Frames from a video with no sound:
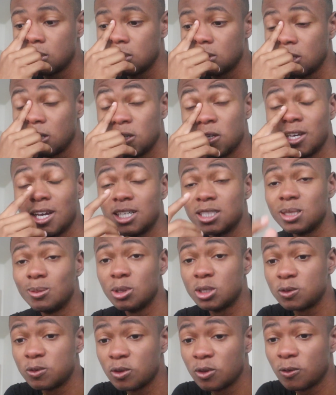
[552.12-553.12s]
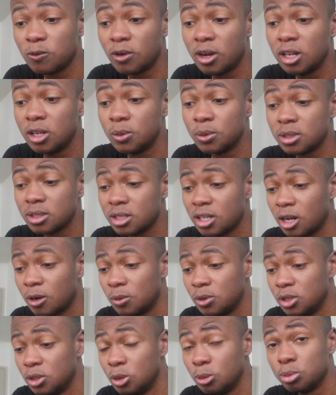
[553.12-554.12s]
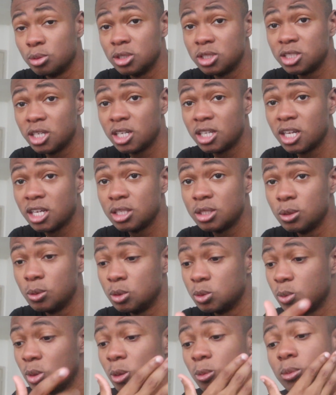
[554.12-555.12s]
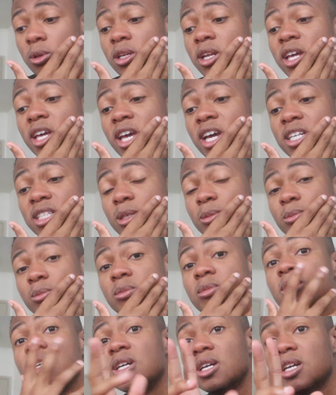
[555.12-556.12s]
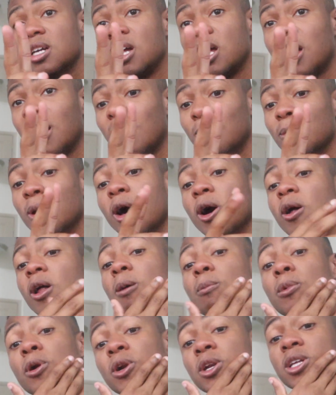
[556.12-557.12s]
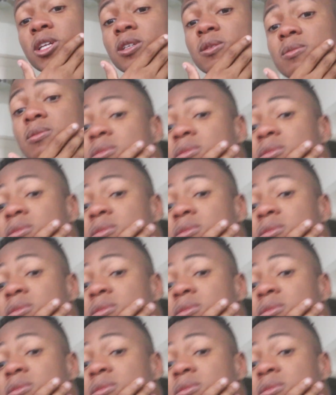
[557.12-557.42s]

thank you guys so much for the following. I really do appreciate that too as well. But hey, guys, I'm out, I'm hurting,